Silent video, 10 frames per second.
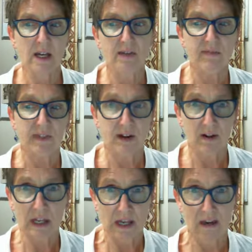if there
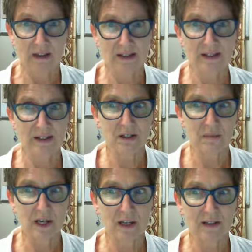again is to
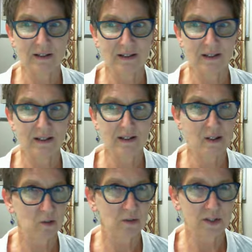be a
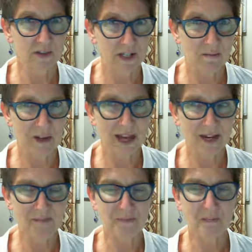source of any
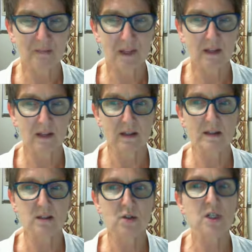blame,
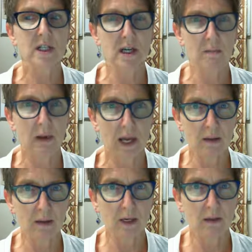there's usually a
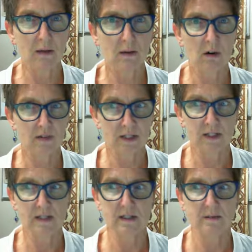blaming of the
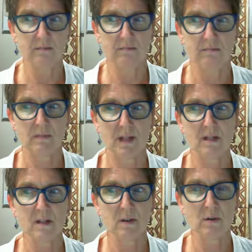system.
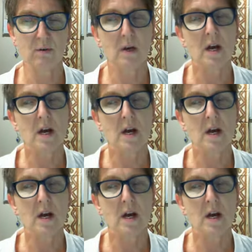So